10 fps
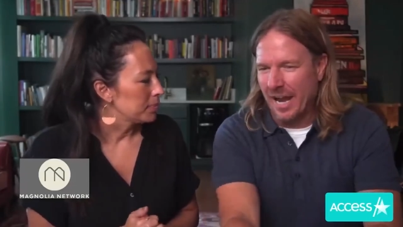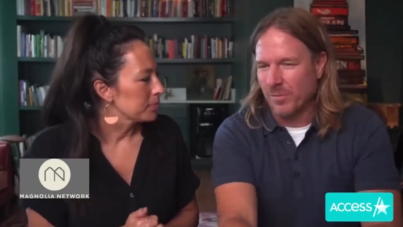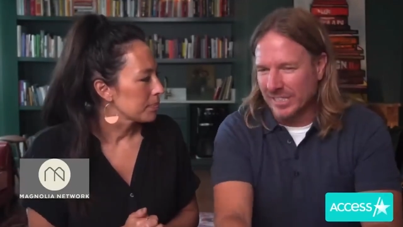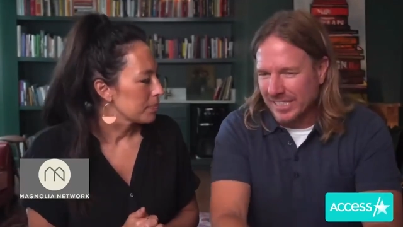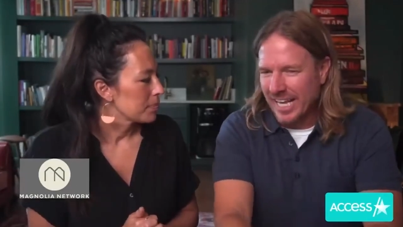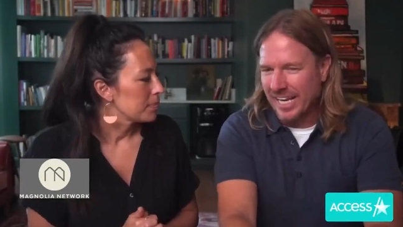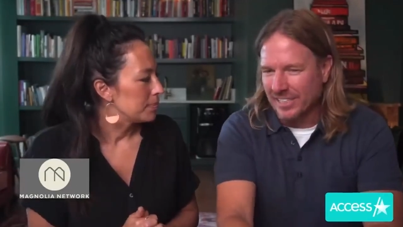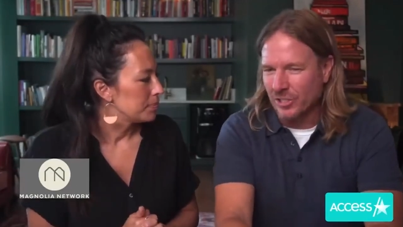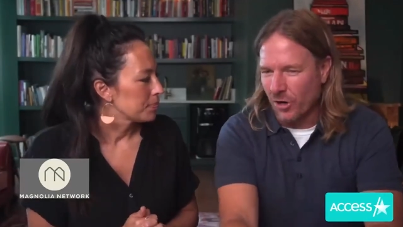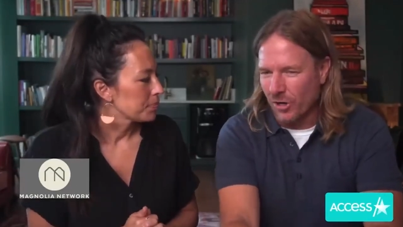Speaker 1: that I would say
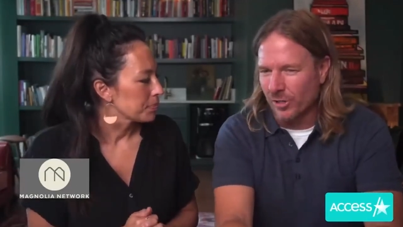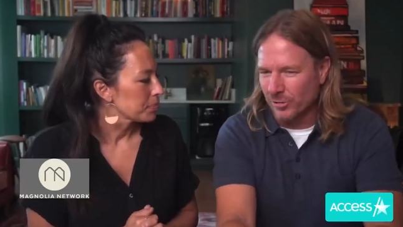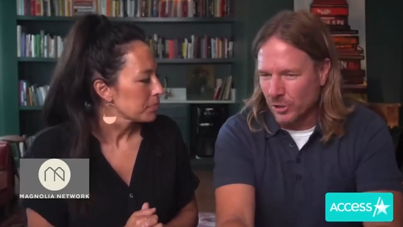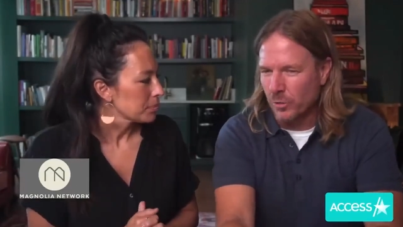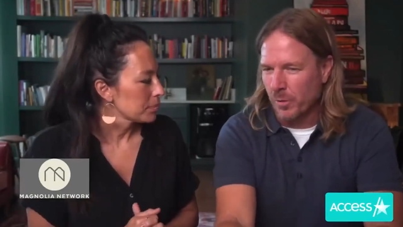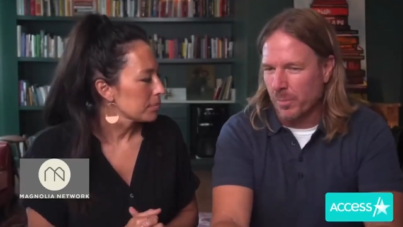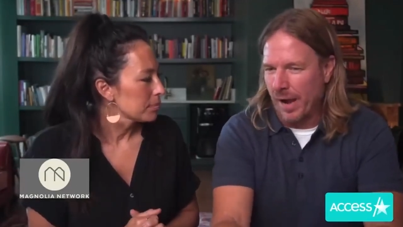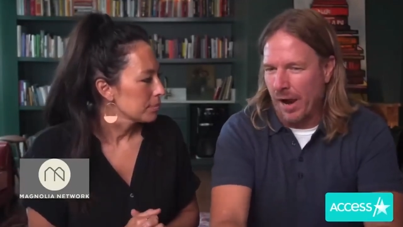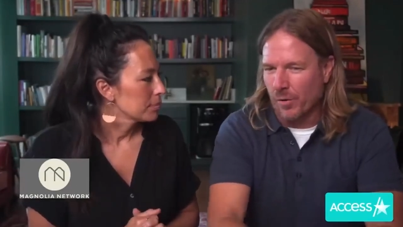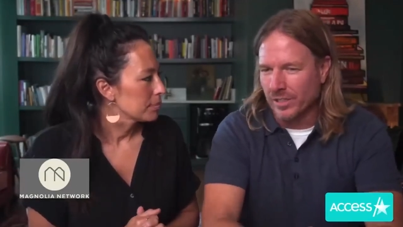is our
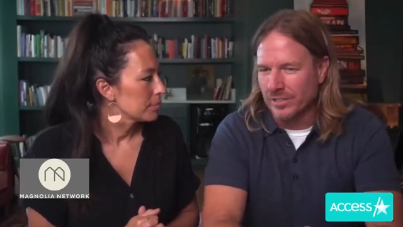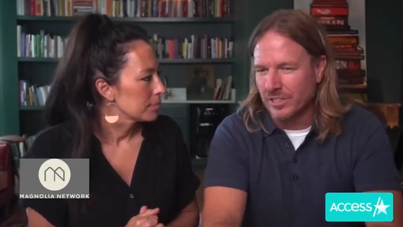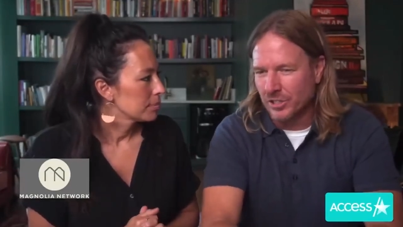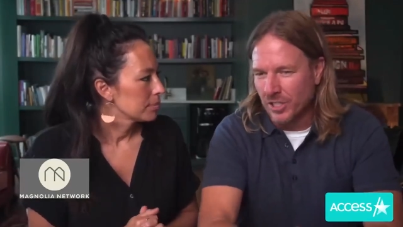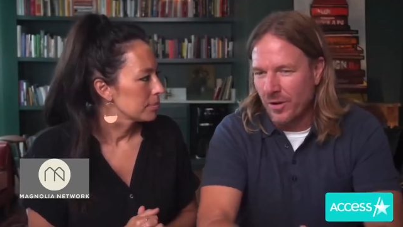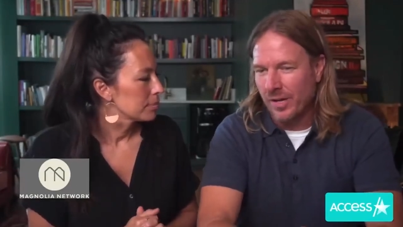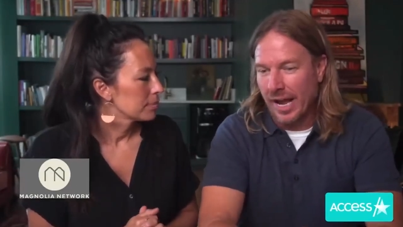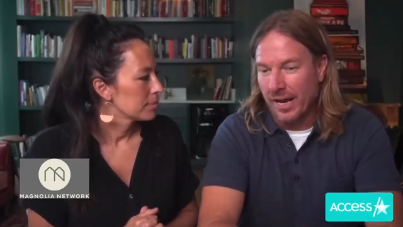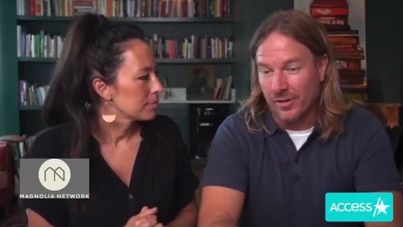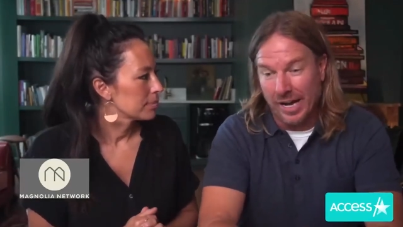superpower is that Joe and
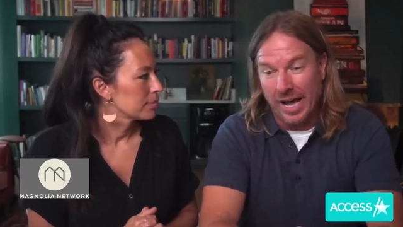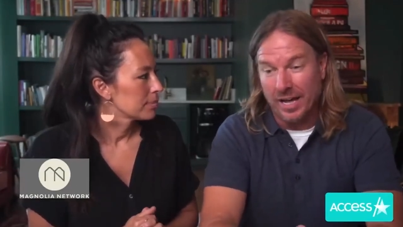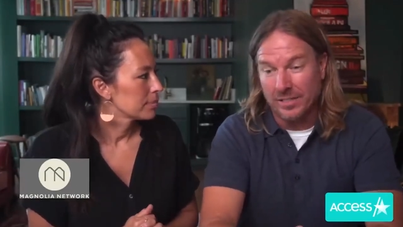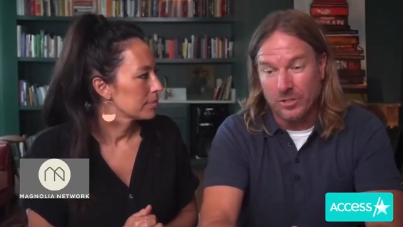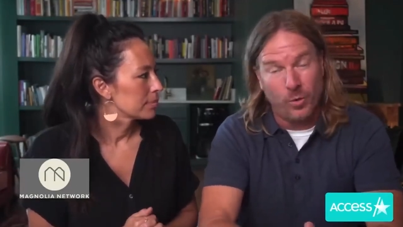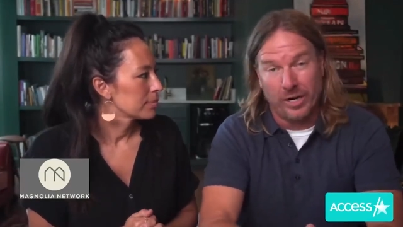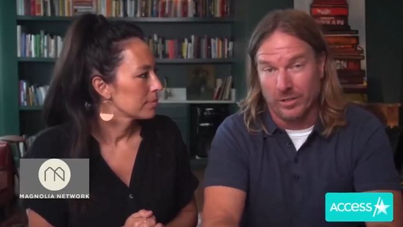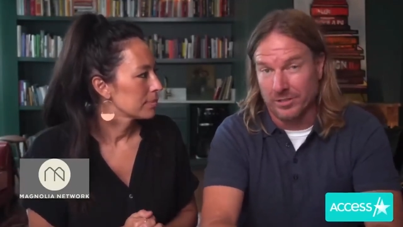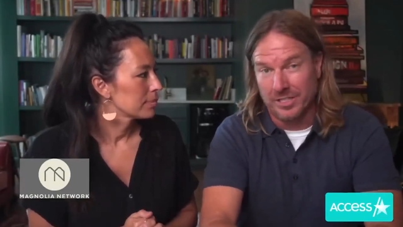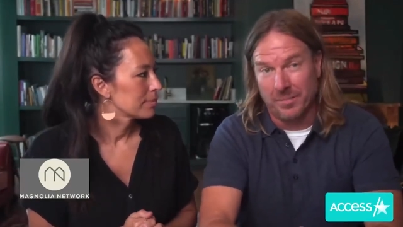I are not quitters.